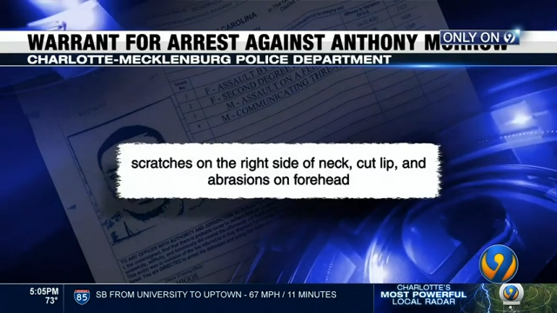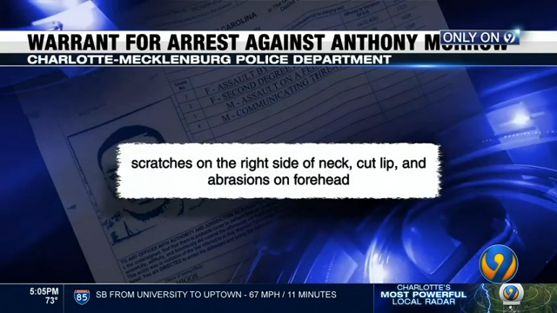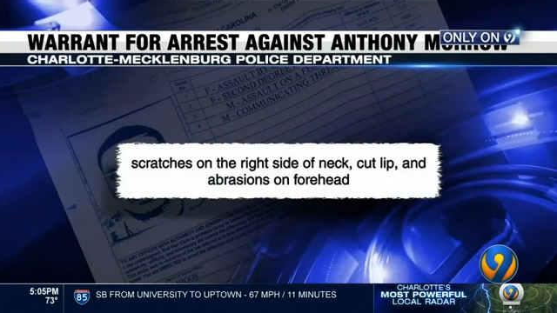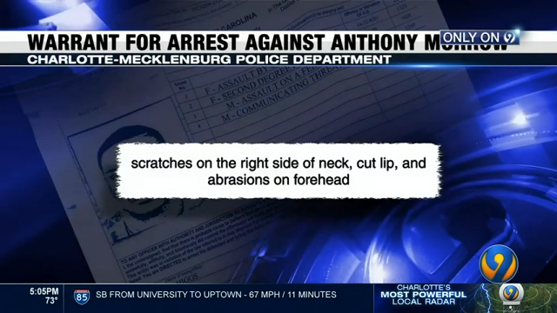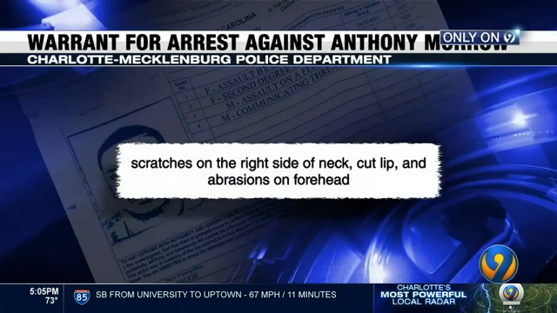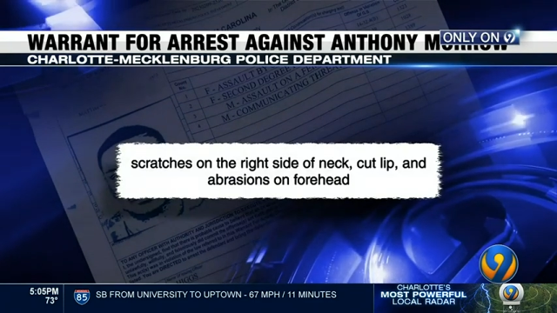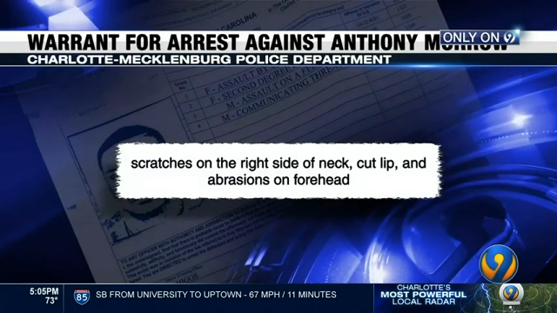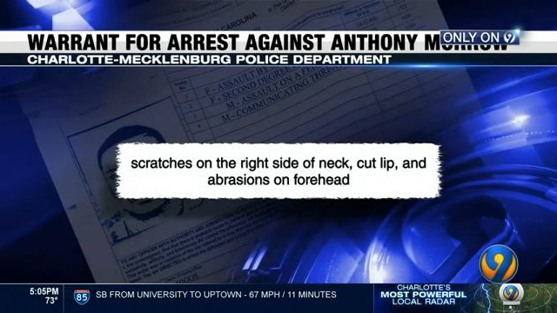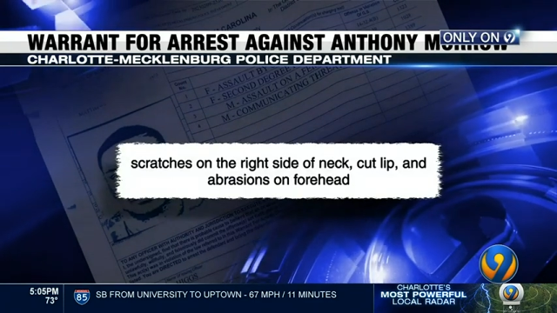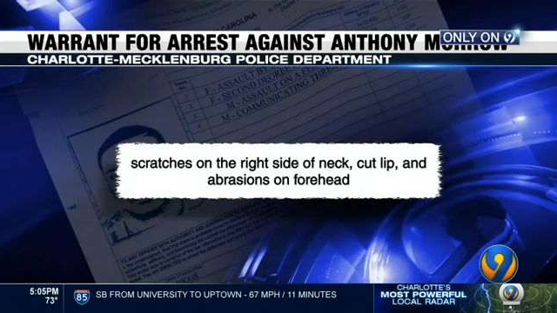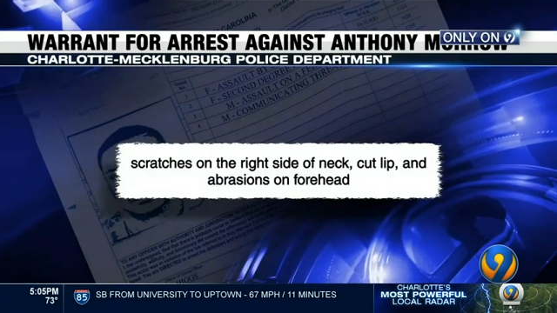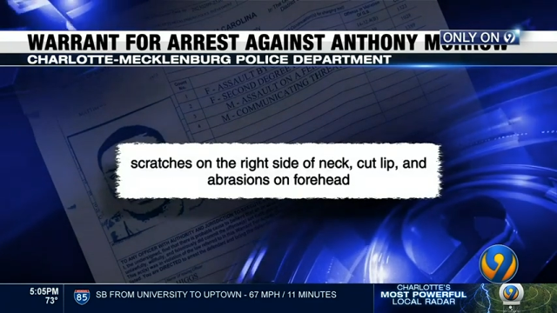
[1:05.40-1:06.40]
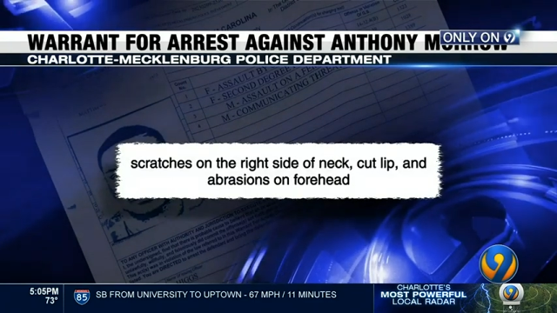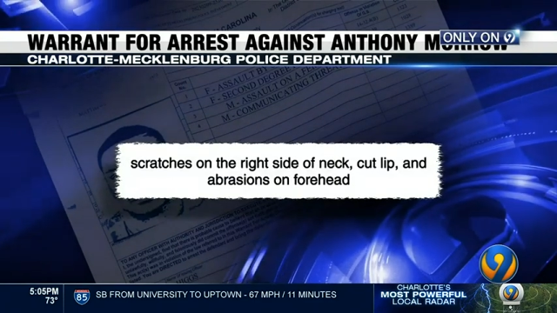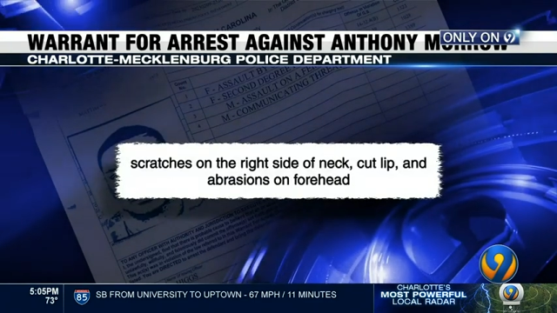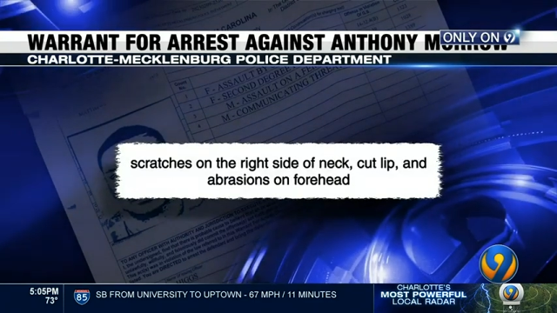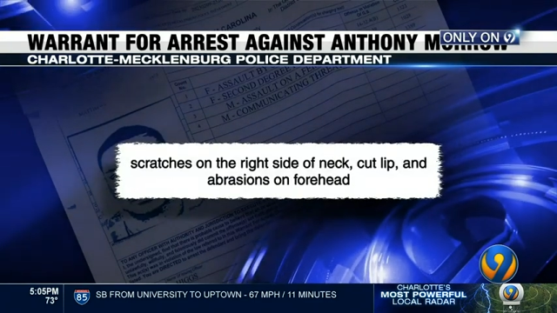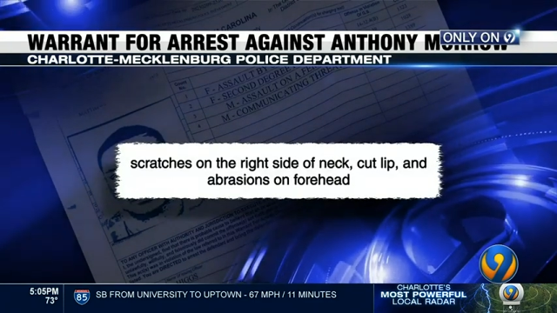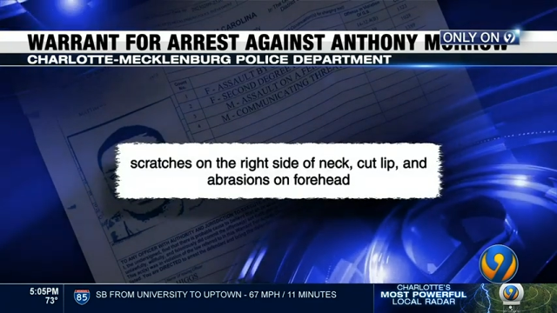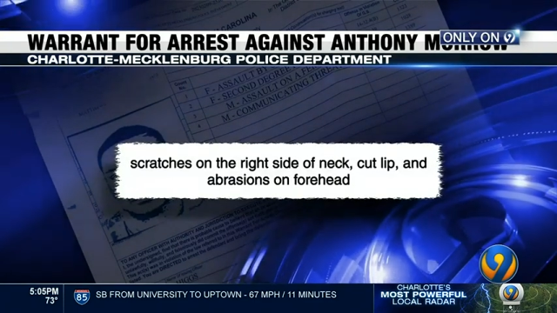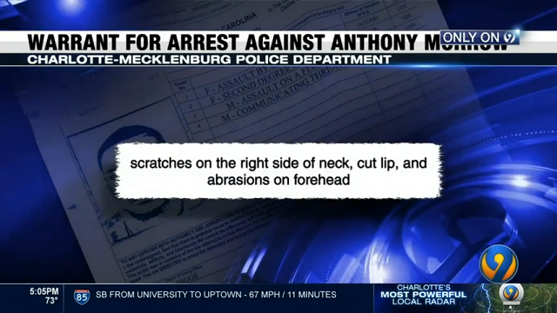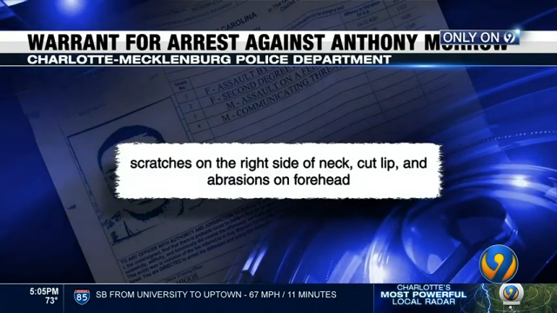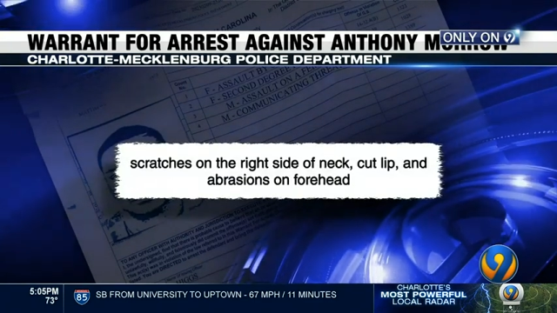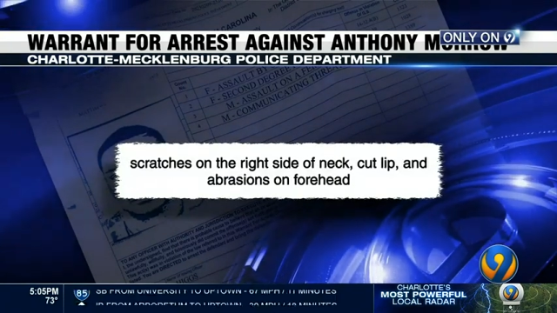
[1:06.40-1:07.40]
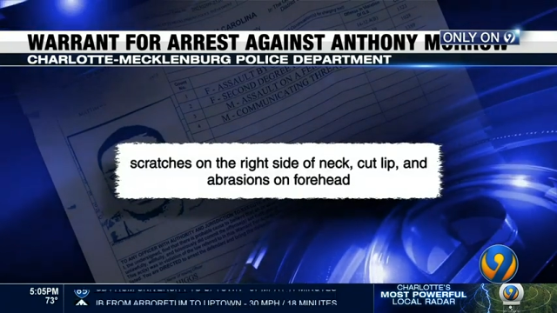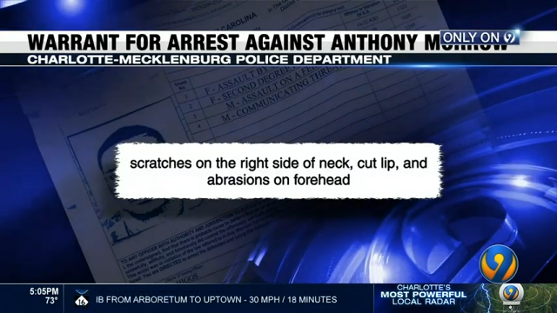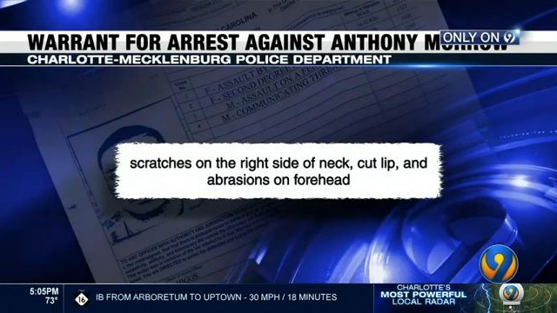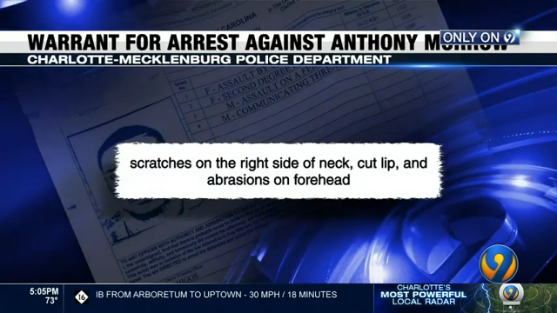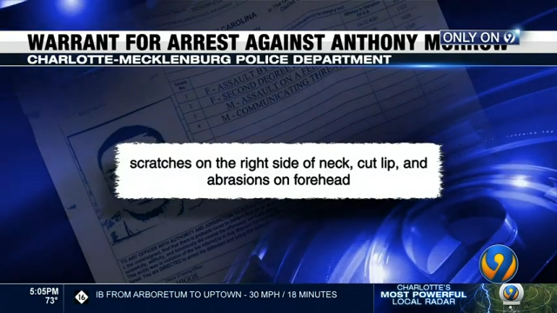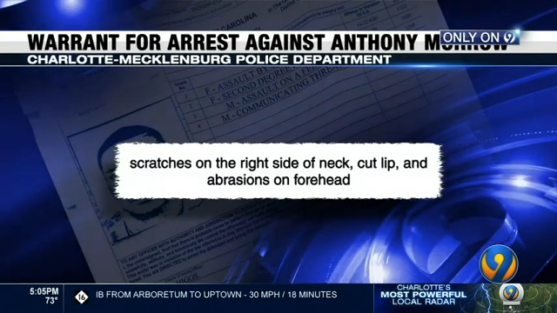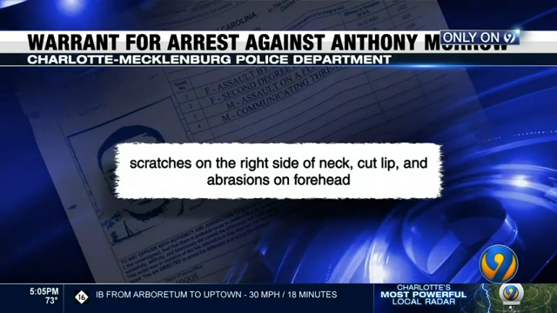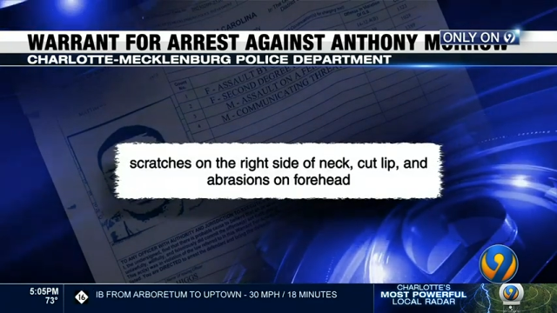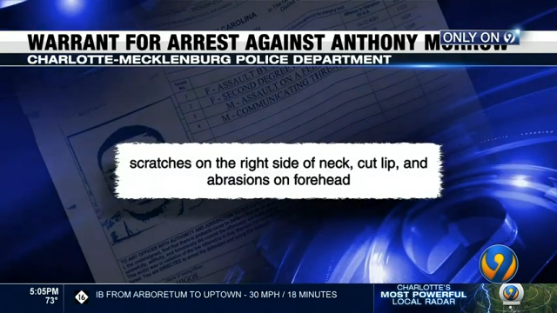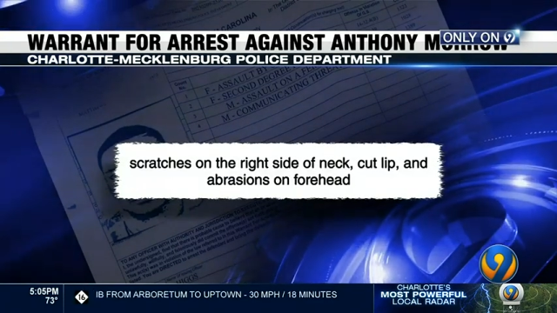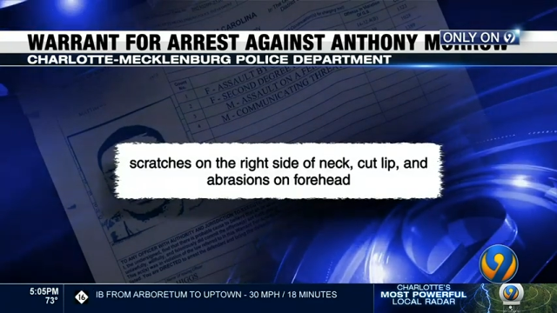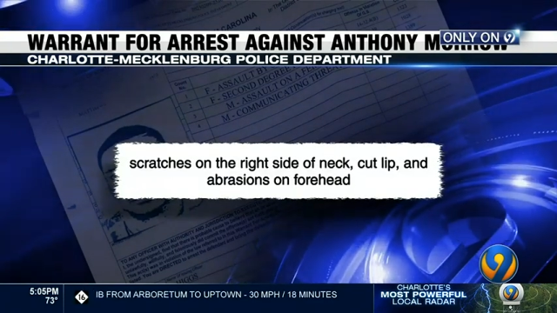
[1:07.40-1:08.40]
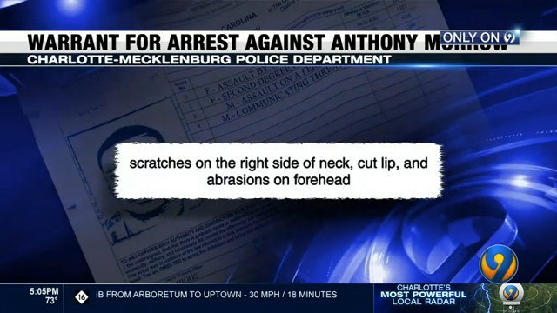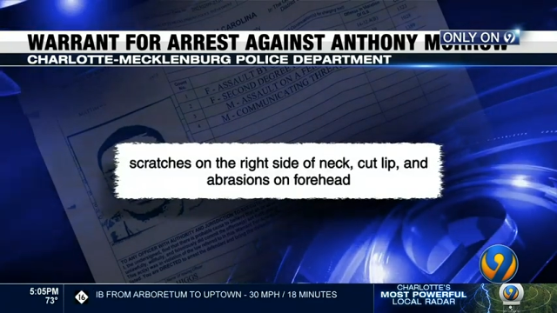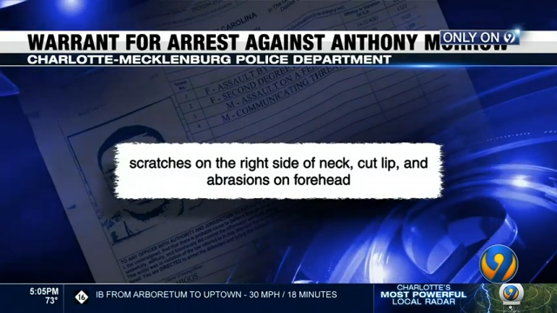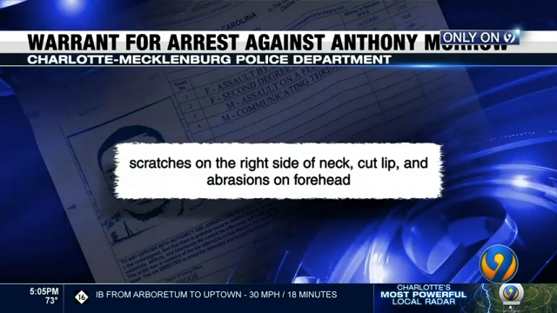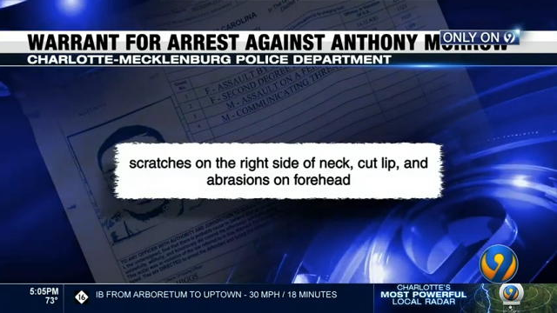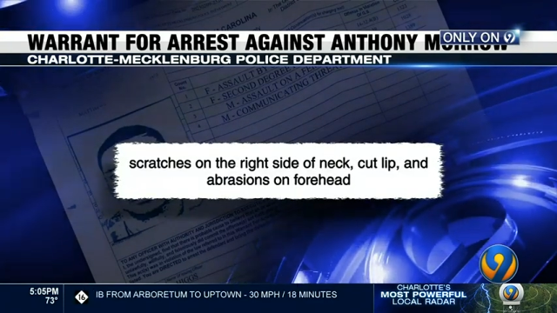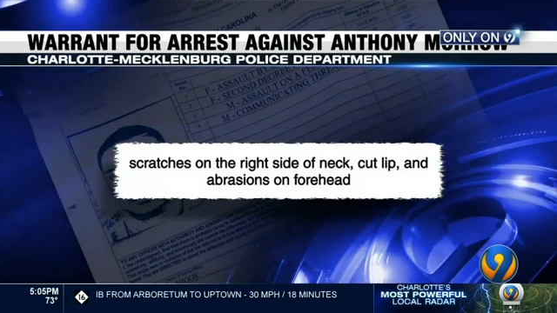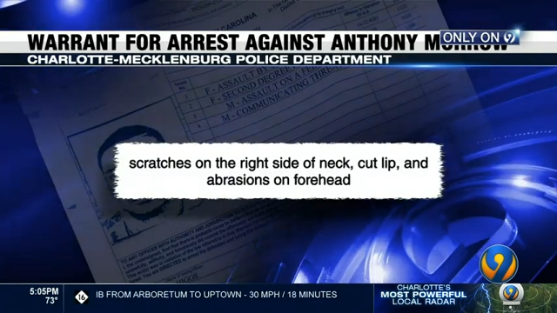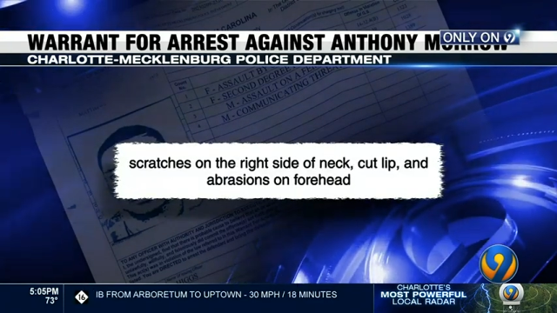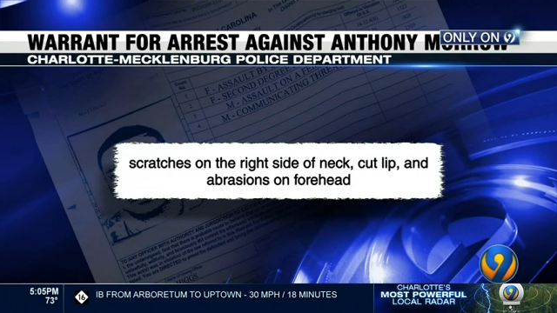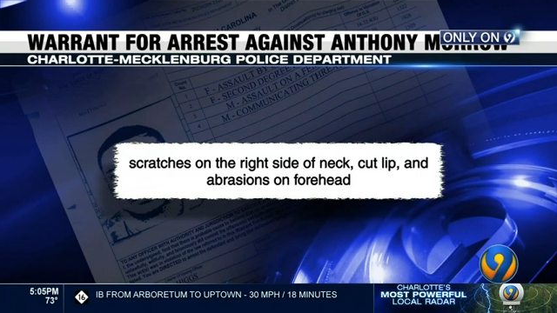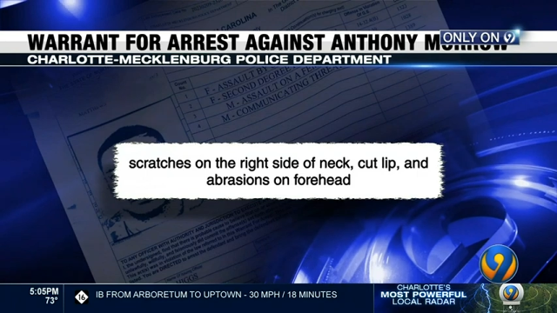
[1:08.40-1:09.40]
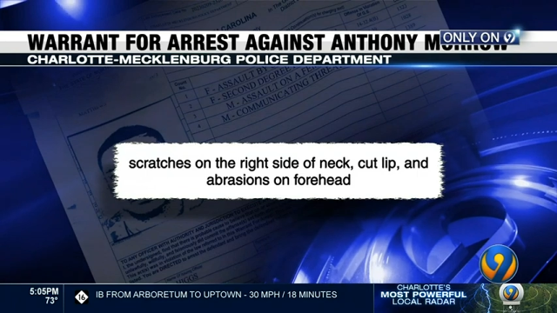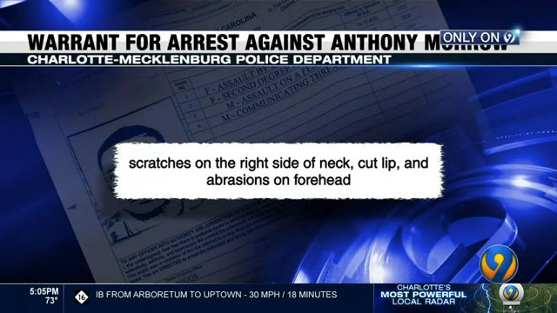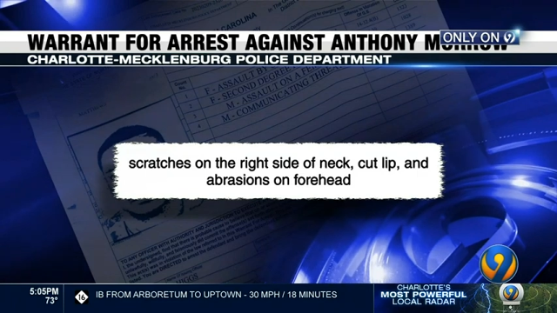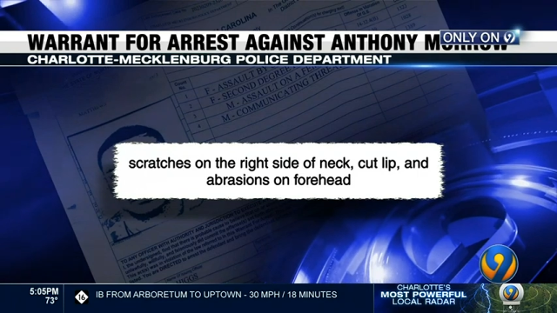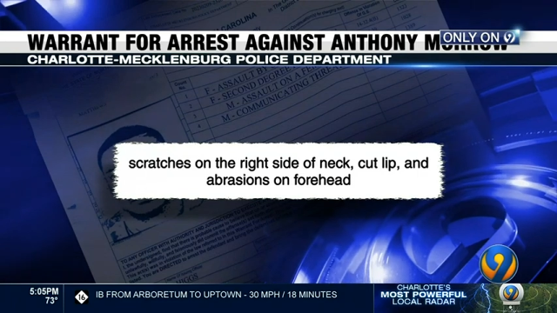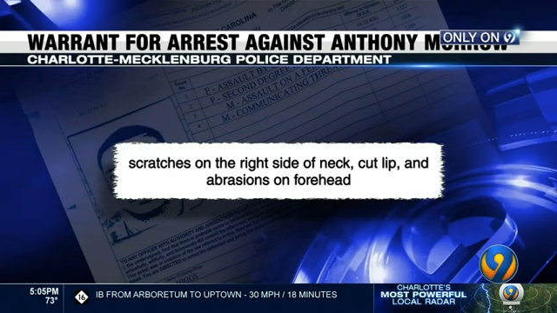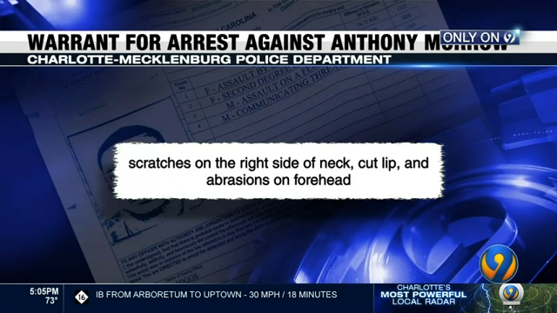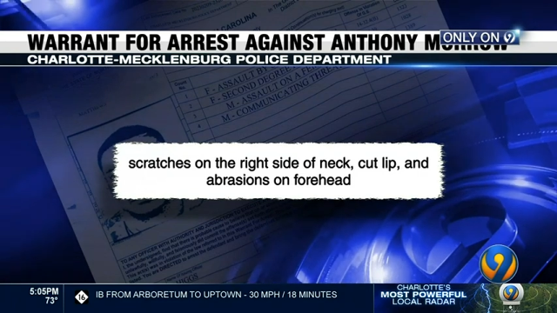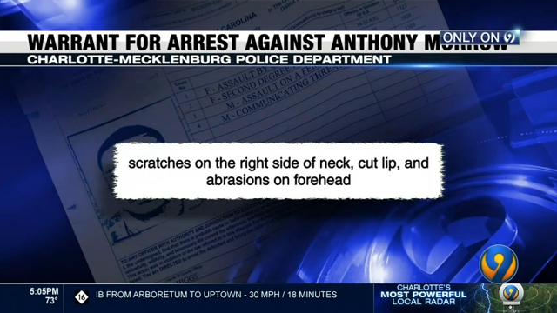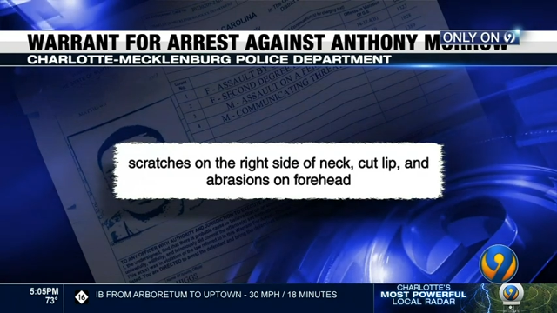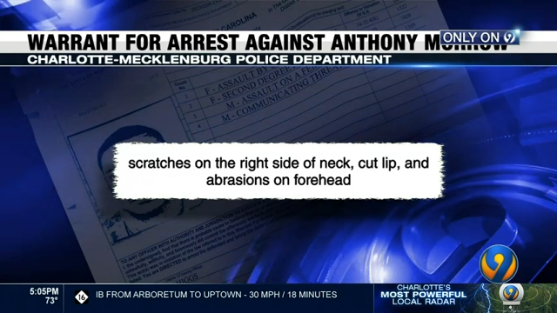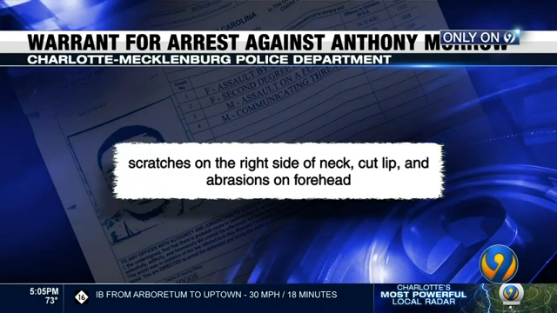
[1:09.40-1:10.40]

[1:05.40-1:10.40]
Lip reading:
[unreadable: no face in view]